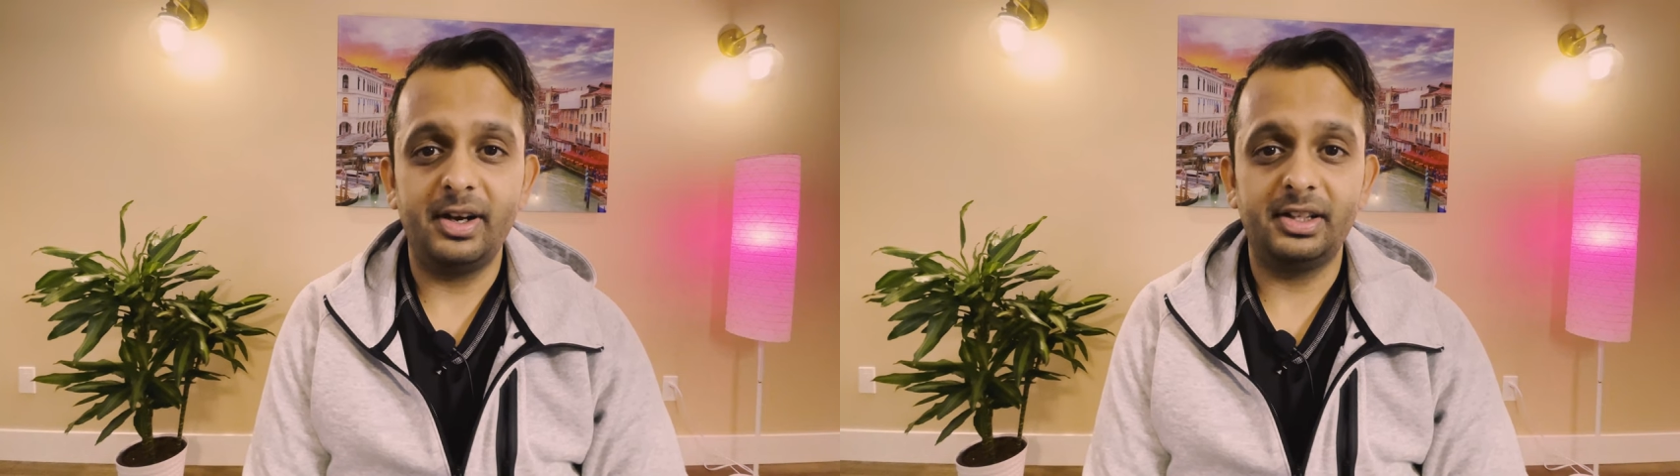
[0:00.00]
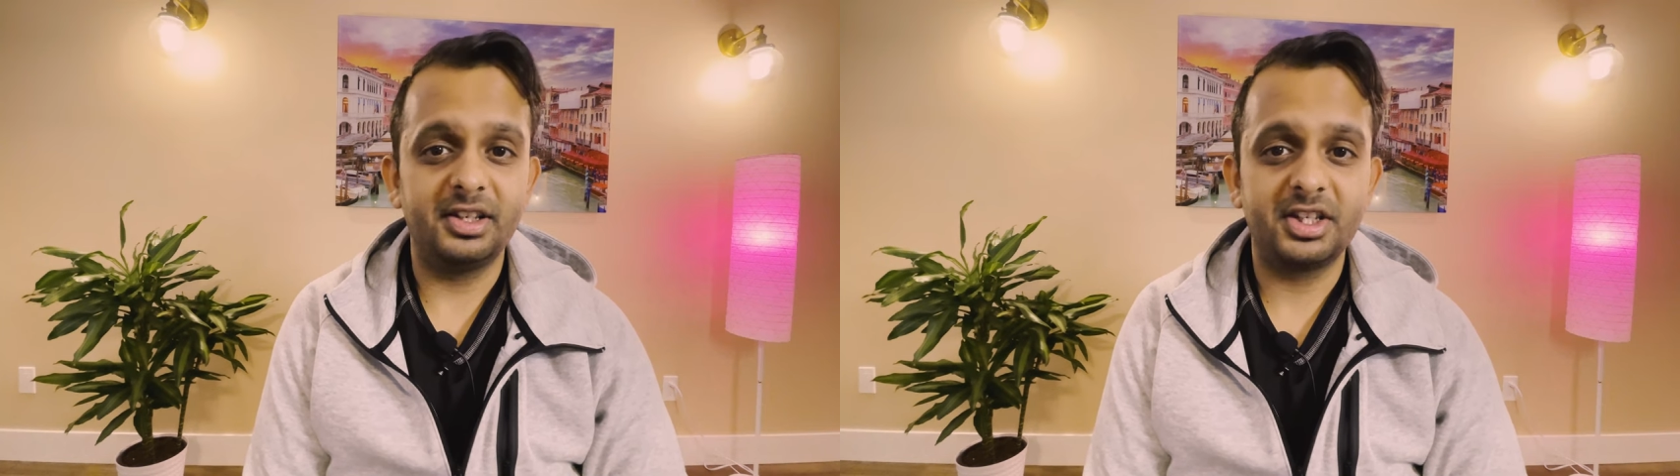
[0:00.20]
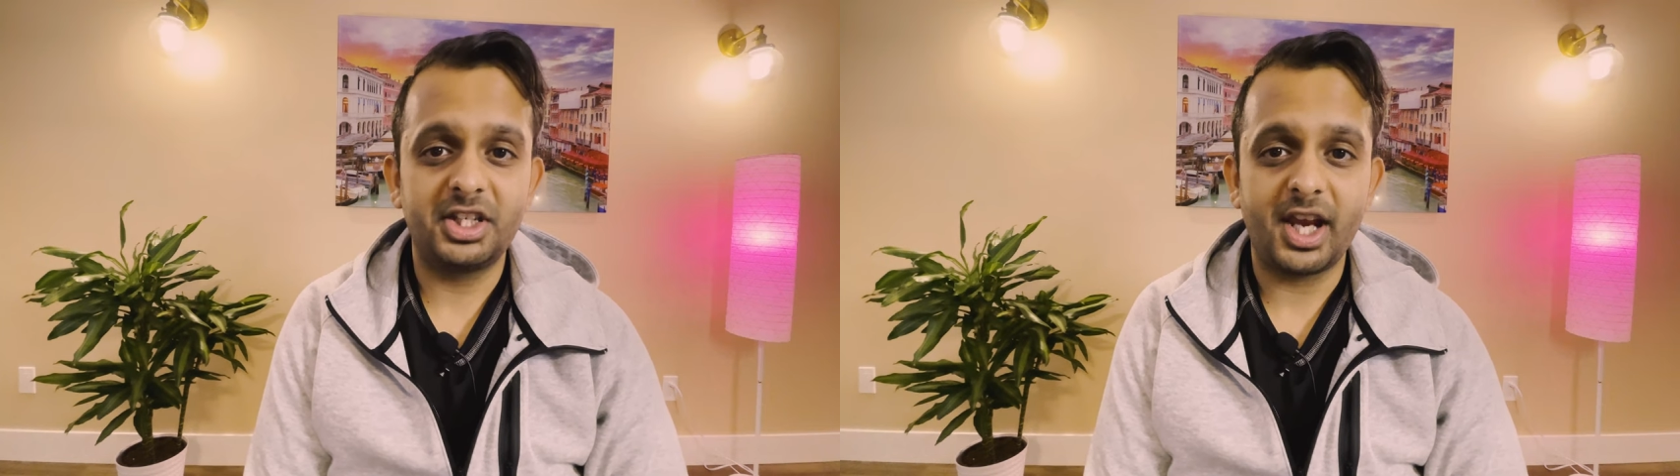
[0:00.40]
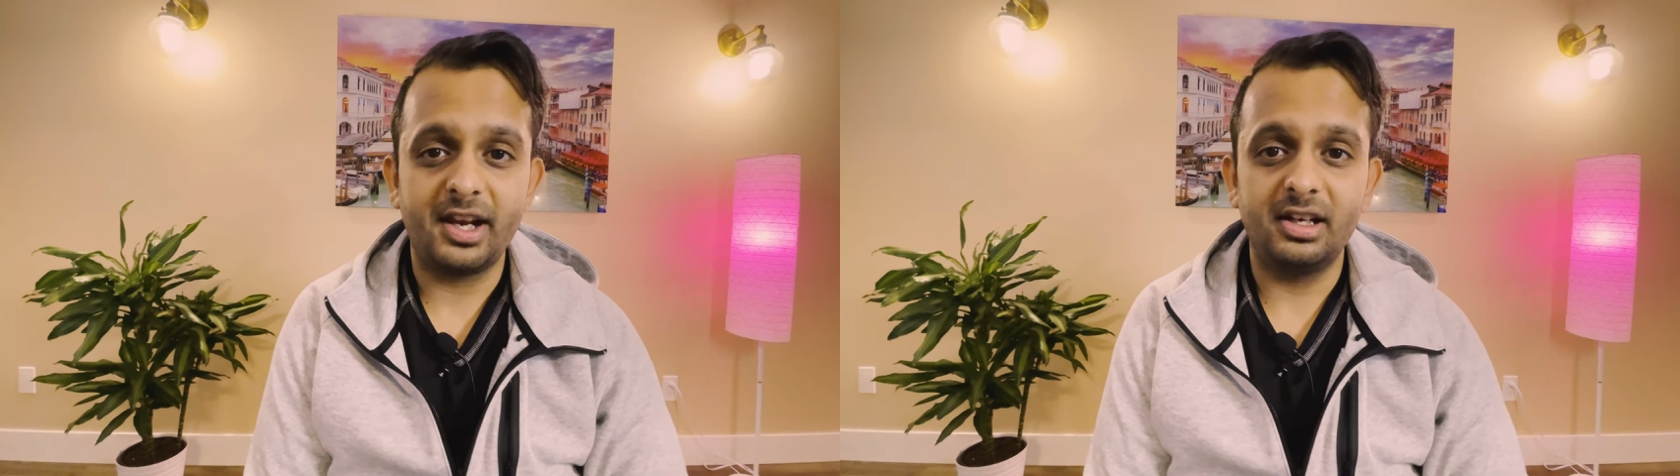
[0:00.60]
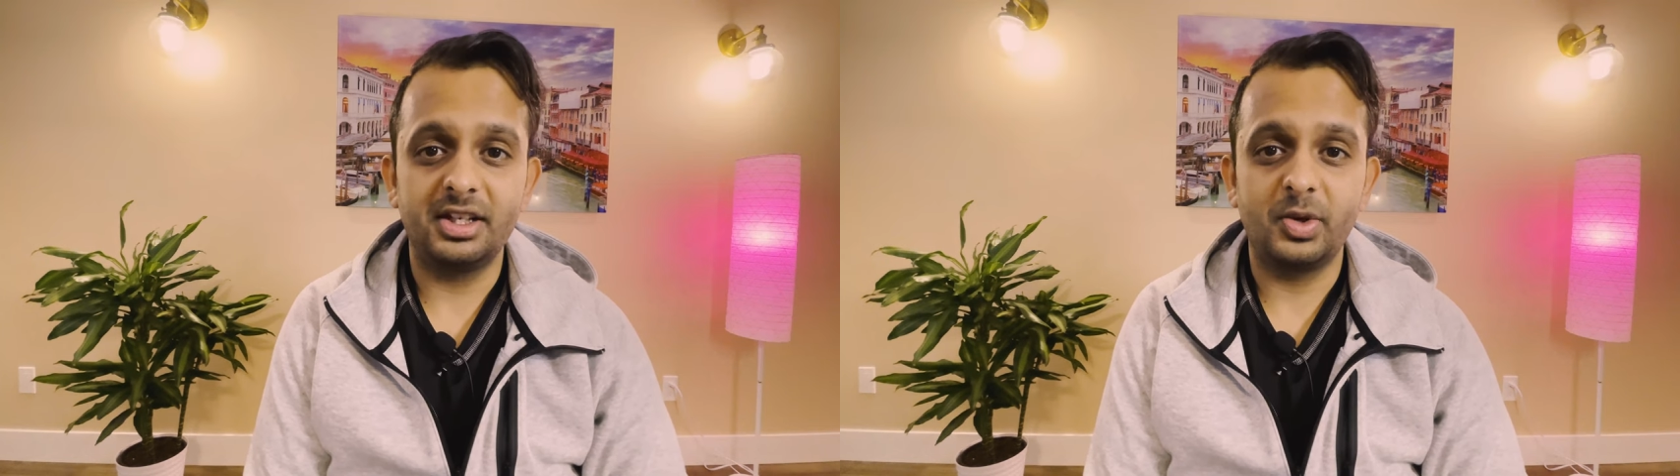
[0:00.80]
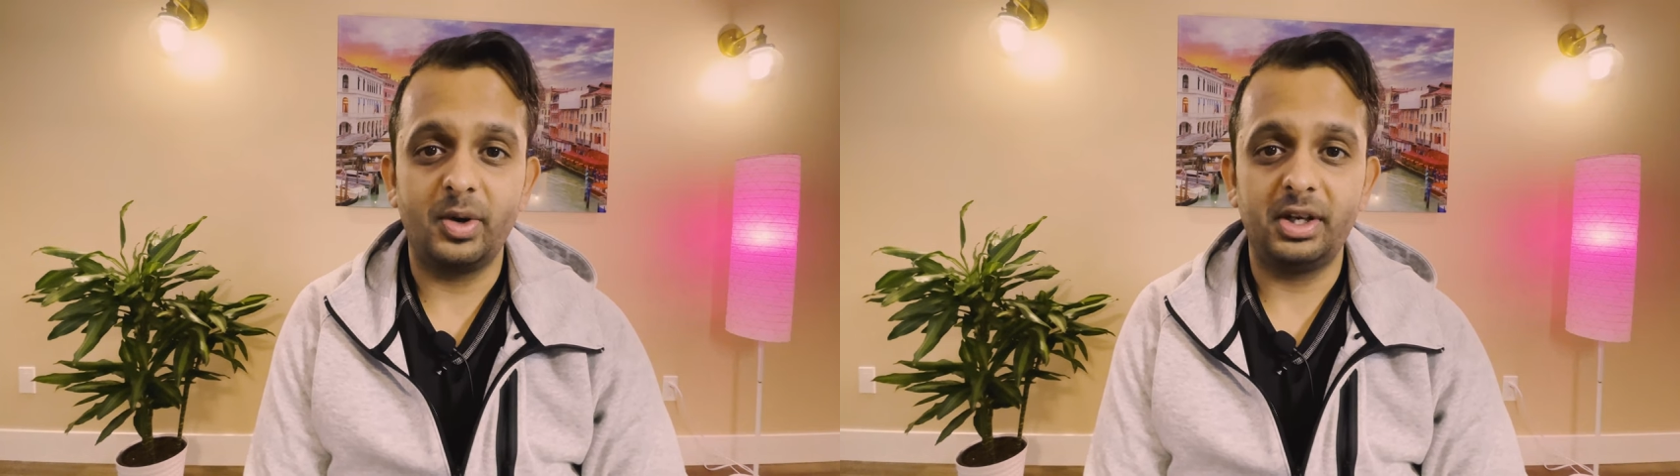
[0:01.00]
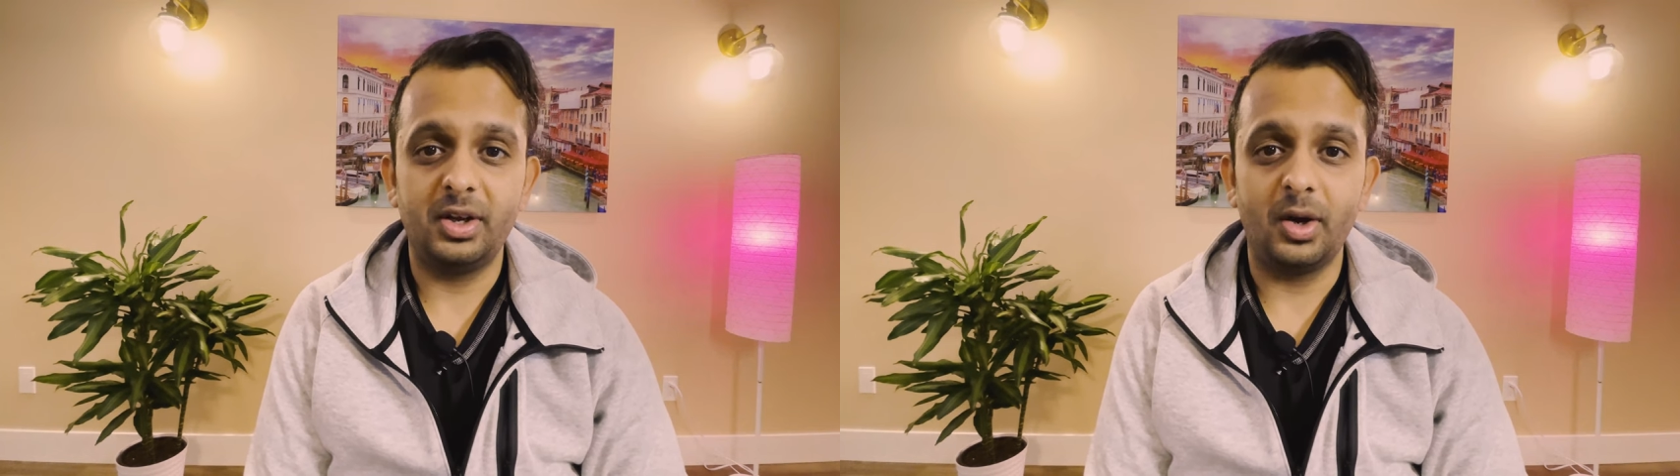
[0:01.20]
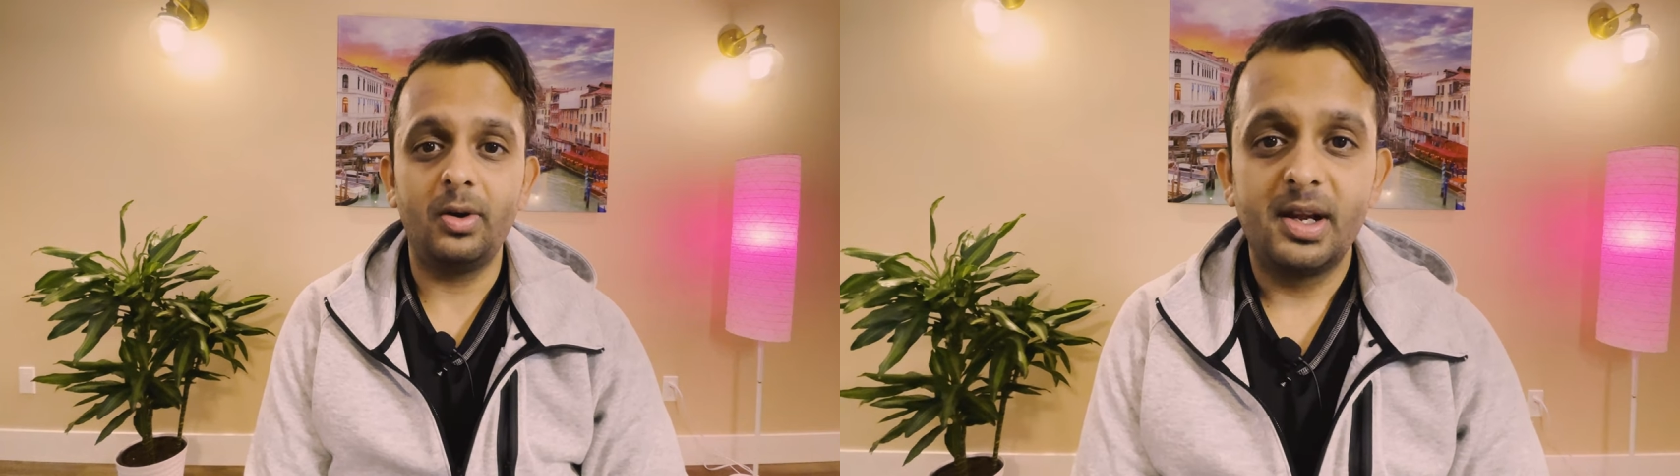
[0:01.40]
where this channel is going to
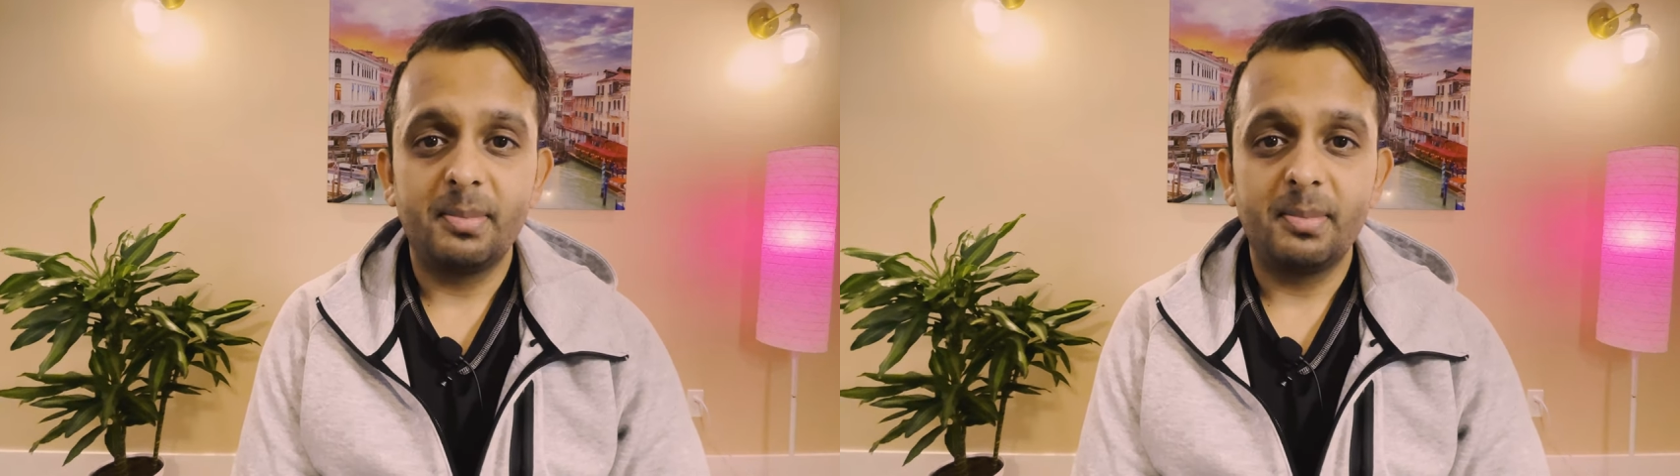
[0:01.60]
go.